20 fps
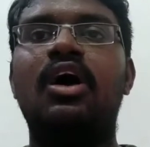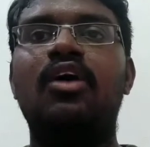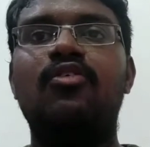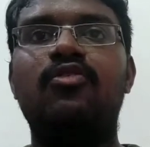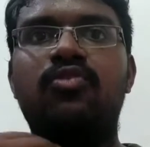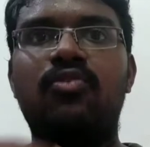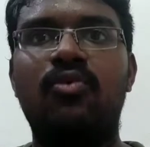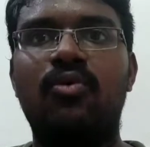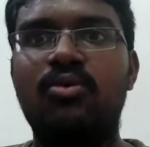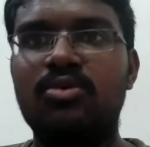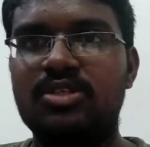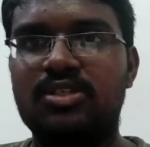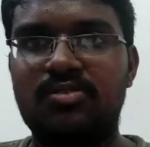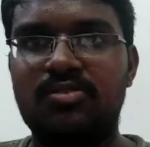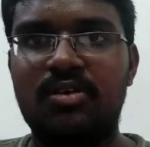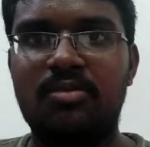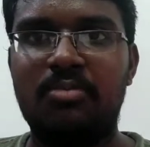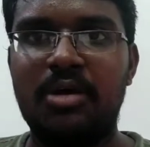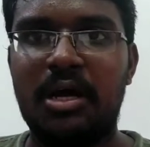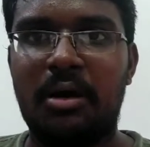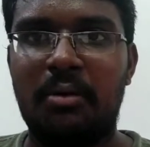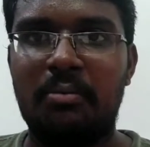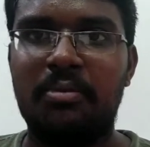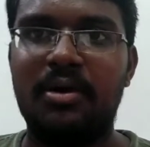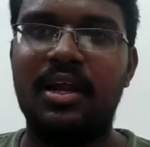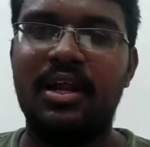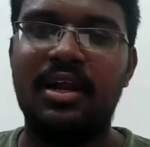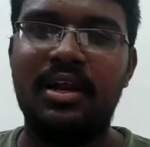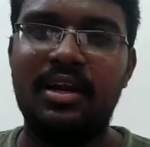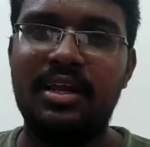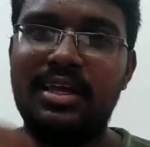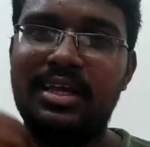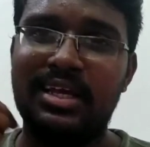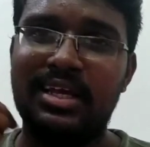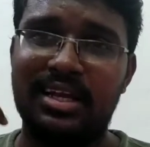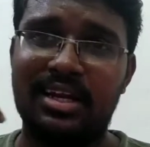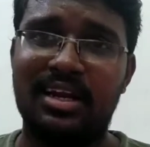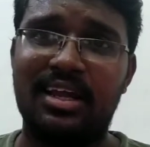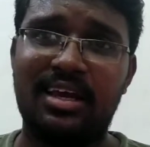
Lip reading: phones will be upgrading,